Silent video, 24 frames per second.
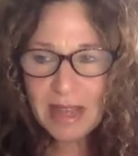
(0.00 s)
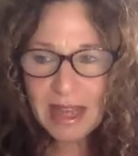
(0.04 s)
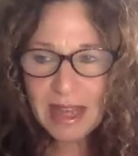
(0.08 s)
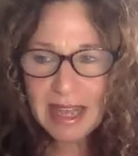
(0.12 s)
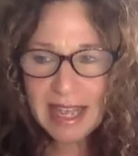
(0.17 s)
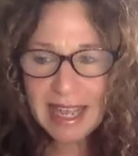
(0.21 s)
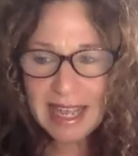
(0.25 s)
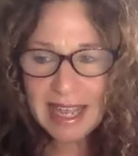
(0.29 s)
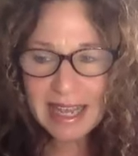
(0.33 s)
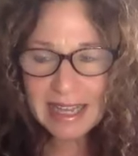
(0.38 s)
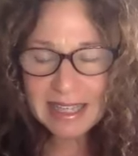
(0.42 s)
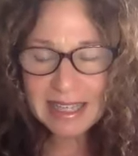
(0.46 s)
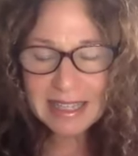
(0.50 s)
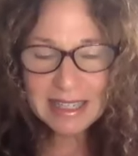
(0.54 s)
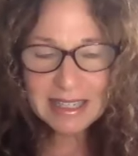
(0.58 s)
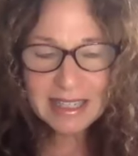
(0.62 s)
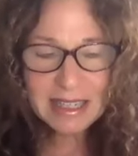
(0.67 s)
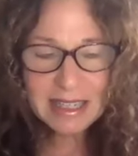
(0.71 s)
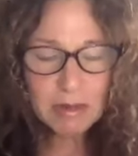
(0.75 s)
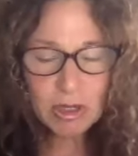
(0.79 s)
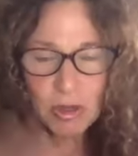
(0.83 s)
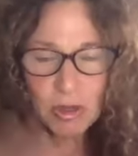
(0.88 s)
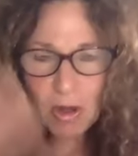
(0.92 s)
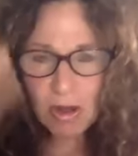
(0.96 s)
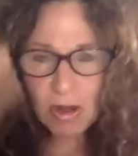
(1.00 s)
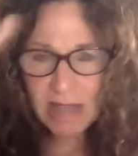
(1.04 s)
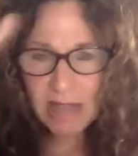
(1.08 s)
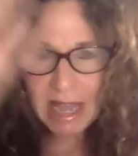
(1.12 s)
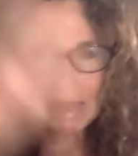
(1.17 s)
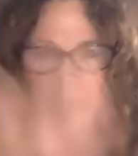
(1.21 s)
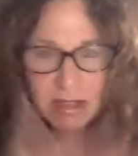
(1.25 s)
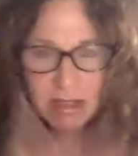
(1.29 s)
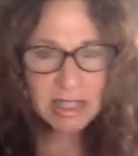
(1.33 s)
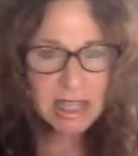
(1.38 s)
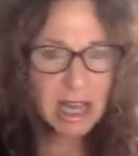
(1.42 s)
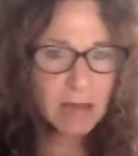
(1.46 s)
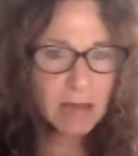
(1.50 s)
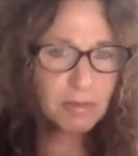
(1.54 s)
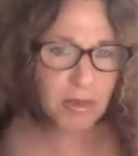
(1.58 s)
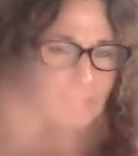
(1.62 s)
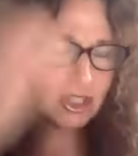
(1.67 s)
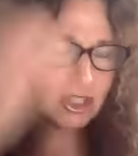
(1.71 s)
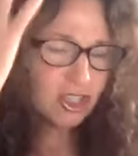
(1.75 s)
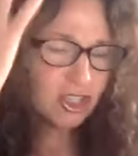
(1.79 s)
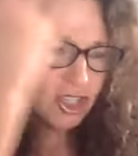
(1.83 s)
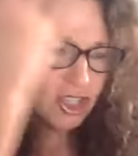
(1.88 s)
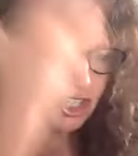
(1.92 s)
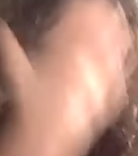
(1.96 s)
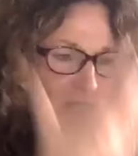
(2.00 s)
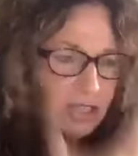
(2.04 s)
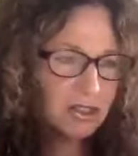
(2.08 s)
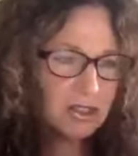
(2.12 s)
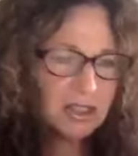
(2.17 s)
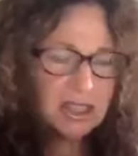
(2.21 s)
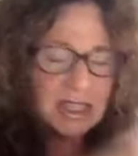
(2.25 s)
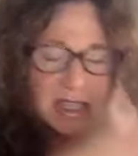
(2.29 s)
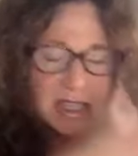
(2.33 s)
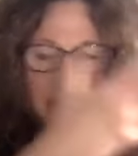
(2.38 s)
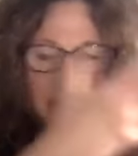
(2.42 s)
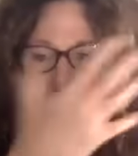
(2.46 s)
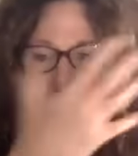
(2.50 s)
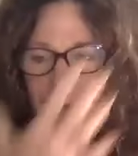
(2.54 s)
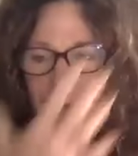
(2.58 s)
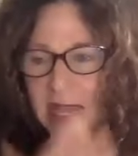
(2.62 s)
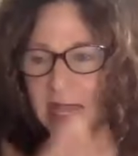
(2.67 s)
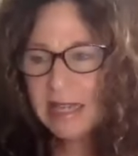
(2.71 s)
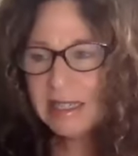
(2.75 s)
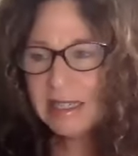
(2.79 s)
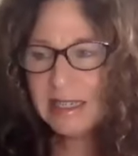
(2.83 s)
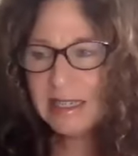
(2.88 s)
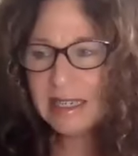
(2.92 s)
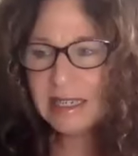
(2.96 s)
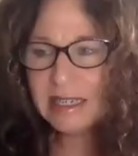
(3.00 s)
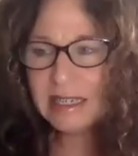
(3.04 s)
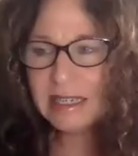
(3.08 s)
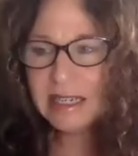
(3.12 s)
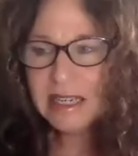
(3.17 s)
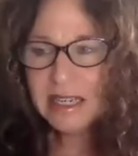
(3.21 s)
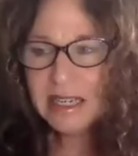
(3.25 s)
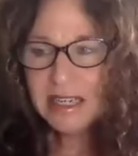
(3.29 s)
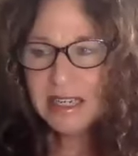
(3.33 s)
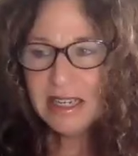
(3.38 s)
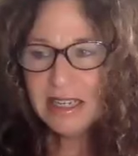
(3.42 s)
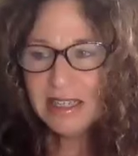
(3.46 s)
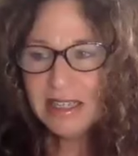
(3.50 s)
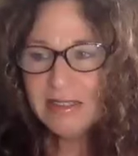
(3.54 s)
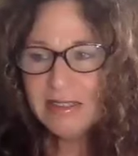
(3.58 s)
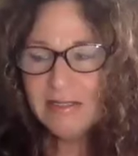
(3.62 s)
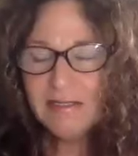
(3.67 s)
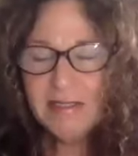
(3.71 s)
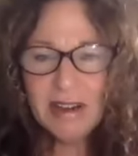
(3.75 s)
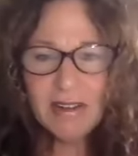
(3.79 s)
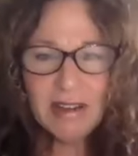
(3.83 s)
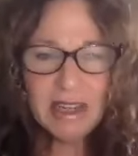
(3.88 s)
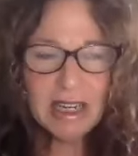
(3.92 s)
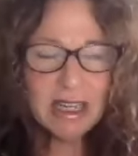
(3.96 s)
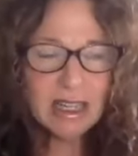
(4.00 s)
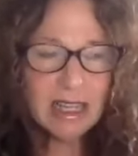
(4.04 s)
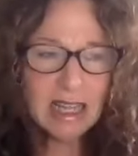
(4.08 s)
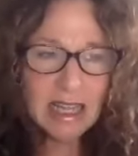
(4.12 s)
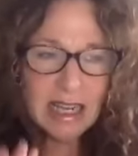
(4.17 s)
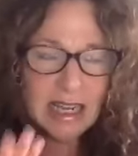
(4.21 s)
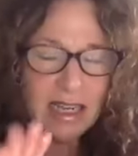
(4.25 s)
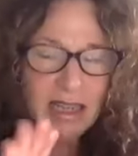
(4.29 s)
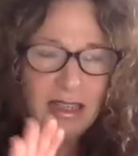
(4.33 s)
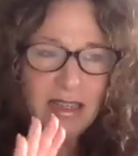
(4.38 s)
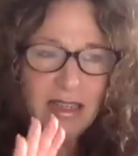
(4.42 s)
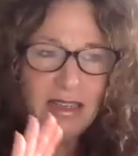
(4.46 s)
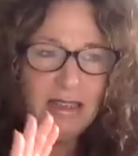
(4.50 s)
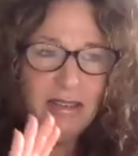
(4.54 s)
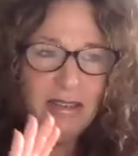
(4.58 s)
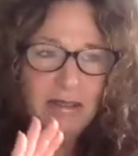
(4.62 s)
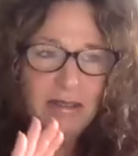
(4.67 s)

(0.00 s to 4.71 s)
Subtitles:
And he was all gowned up with his shield and his mask and very like